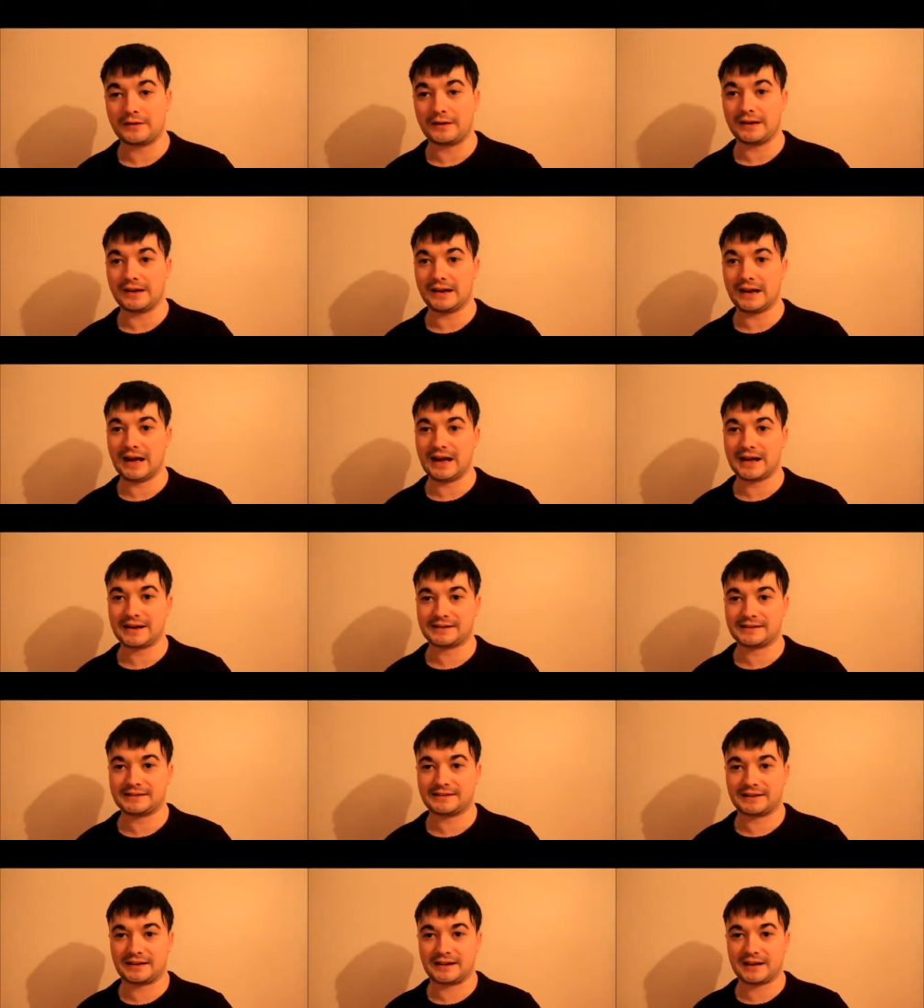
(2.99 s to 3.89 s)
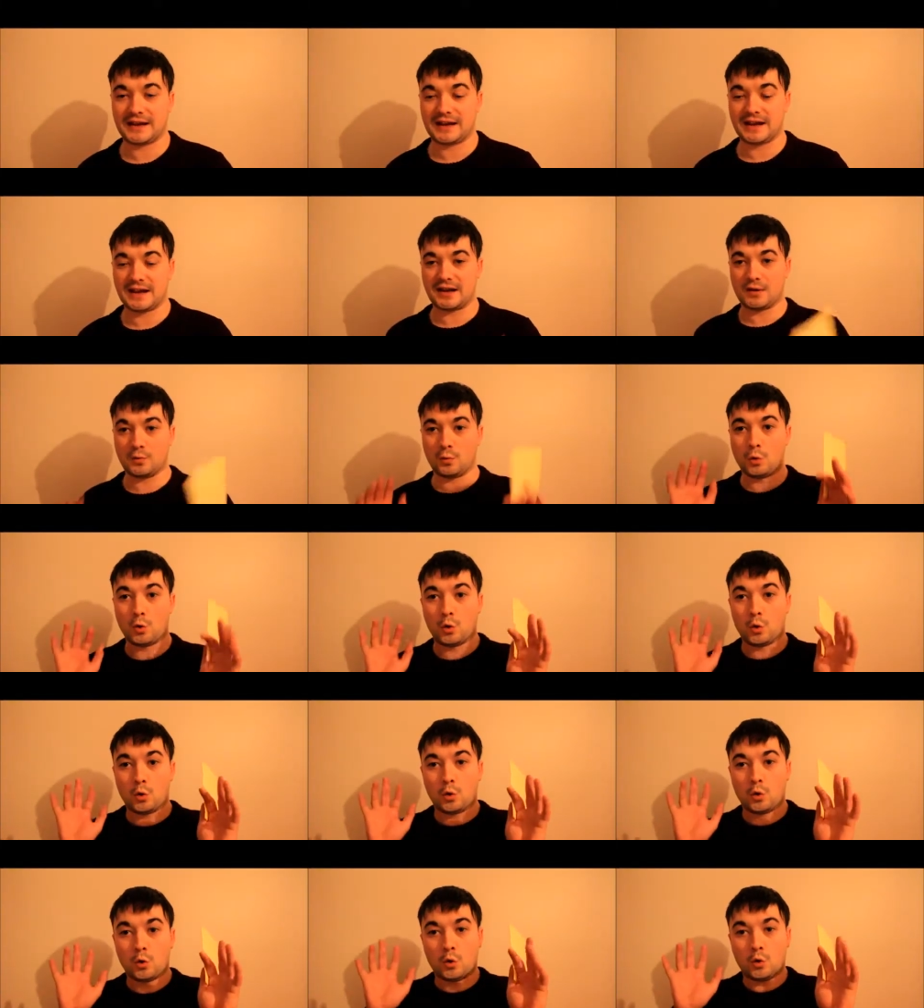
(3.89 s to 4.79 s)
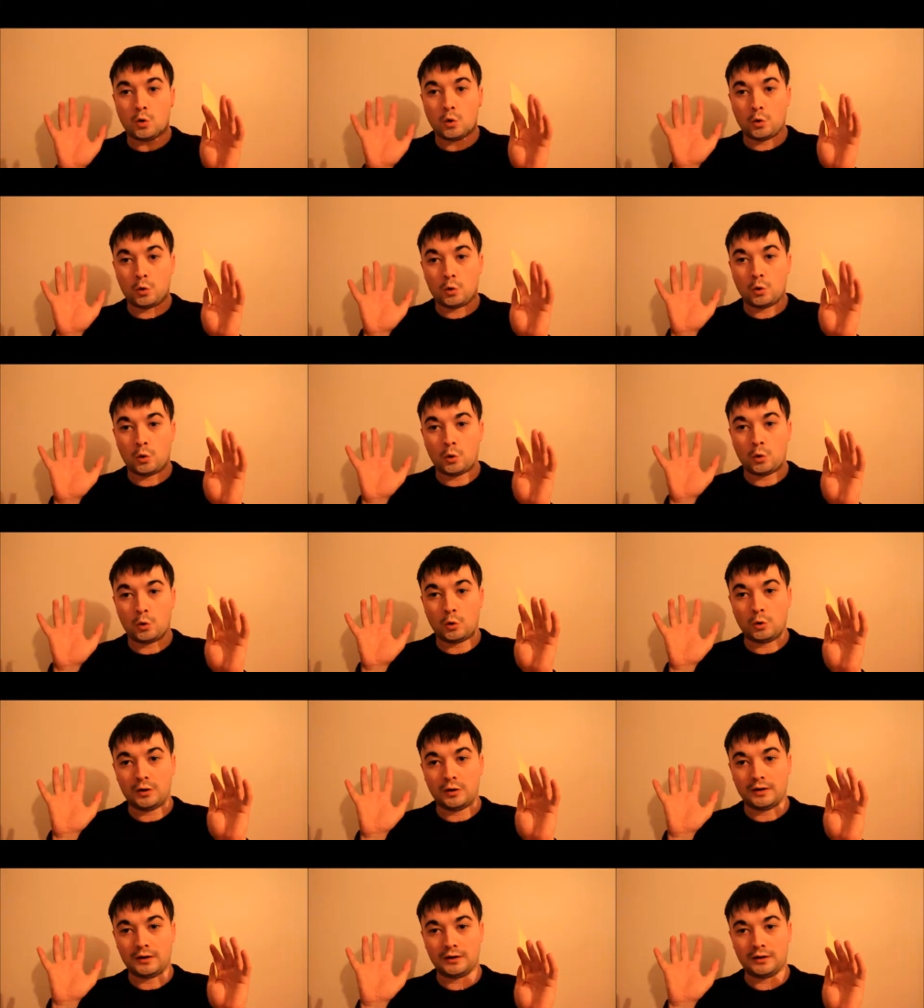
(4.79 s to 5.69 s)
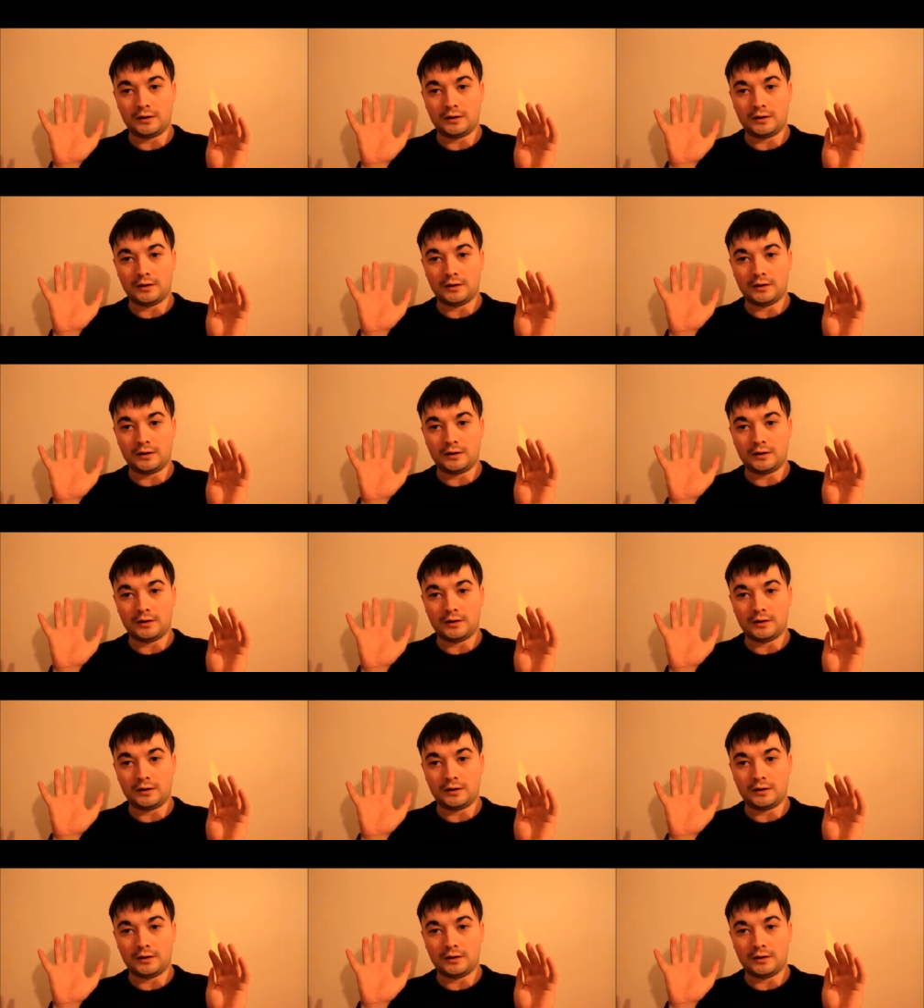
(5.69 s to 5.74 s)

The Last Key, woo.